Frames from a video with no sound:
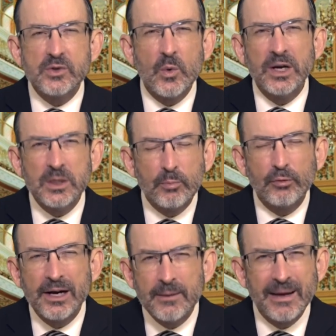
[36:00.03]
going to
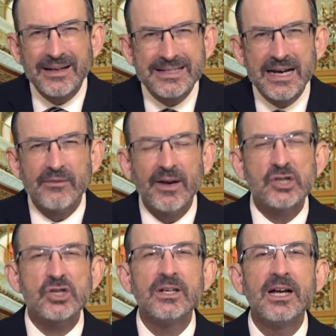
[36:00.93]
bring about
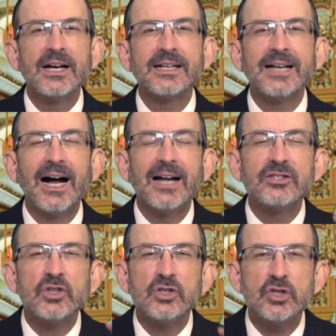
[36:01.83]
salvation?
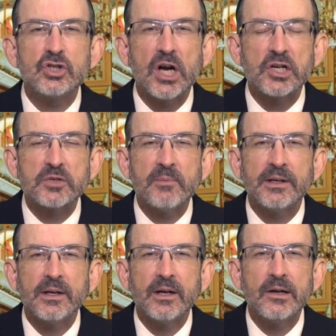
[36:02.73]
God's judgment.
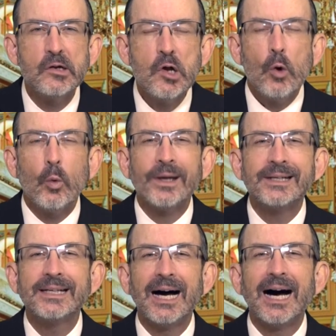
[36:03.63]

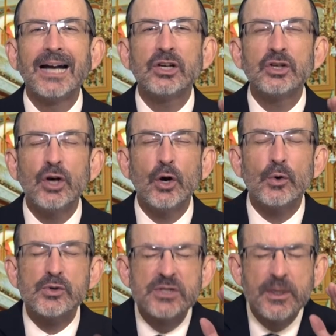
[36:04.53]
When God
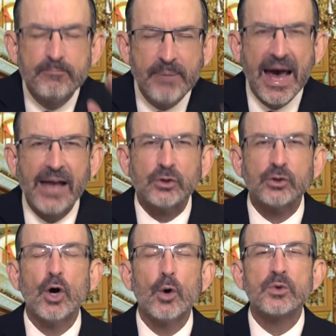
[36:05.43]
goes to battle,
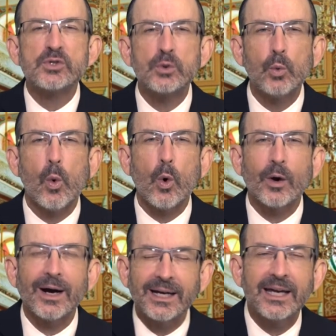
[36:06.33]
goes to
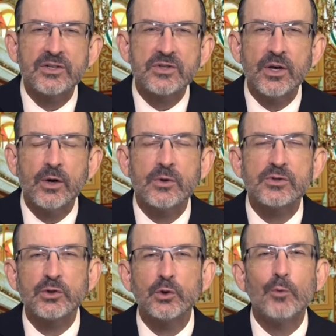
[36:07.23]
war against
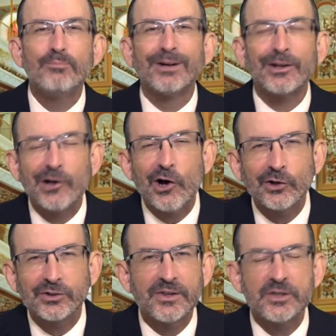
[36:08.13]
those who
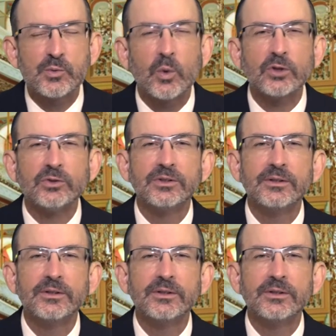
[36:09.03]
belong to this world,